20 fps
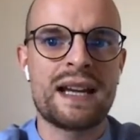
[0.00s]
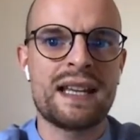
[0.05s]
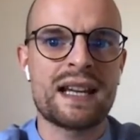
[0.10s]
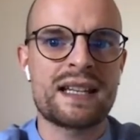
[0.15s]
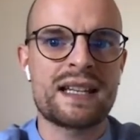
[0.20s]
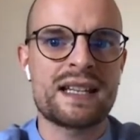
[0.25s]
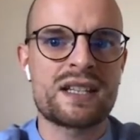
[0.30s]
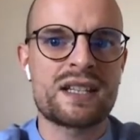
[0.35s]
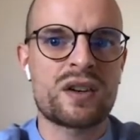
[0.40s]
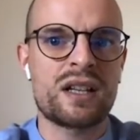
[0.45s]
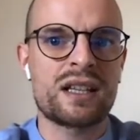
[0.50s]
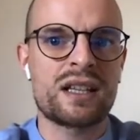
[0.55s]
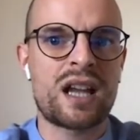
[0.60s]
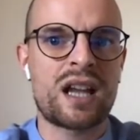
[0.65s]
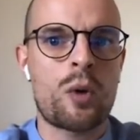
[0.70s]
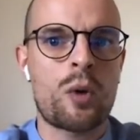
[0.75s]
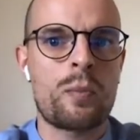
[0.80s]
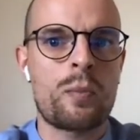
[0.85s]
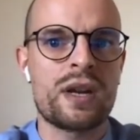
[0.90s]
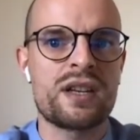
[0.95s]
Any additional
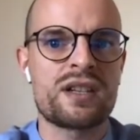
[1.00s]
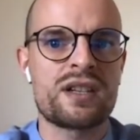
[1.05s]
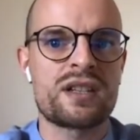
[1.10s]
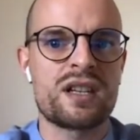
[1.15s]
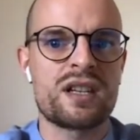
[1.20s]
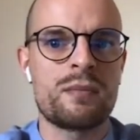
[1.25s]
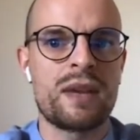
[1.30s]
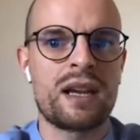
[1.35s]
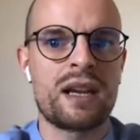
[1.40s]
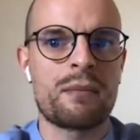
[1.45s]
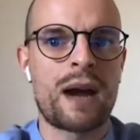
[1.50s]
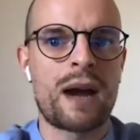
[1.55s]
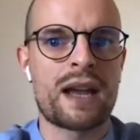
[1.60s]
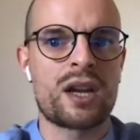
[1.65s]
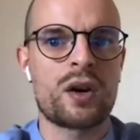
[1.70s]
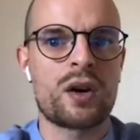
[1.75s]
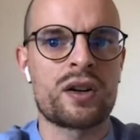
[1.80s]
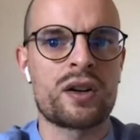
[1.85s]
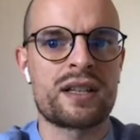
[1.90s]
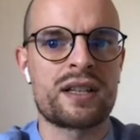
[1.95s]
doubt, please see
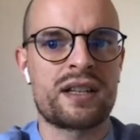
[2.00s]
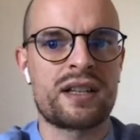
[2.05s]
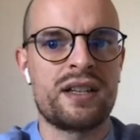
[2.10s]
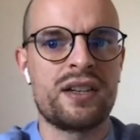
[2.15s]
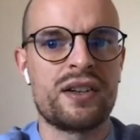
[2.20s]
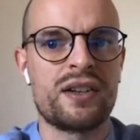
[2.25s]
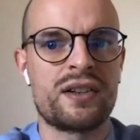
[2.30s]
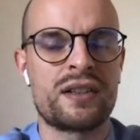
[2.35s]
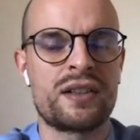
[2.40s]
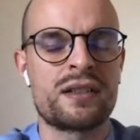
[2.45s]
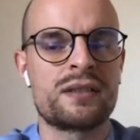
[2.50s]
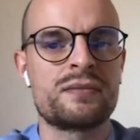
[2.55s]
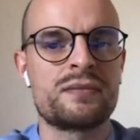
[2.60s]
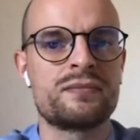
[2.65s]
my contact here.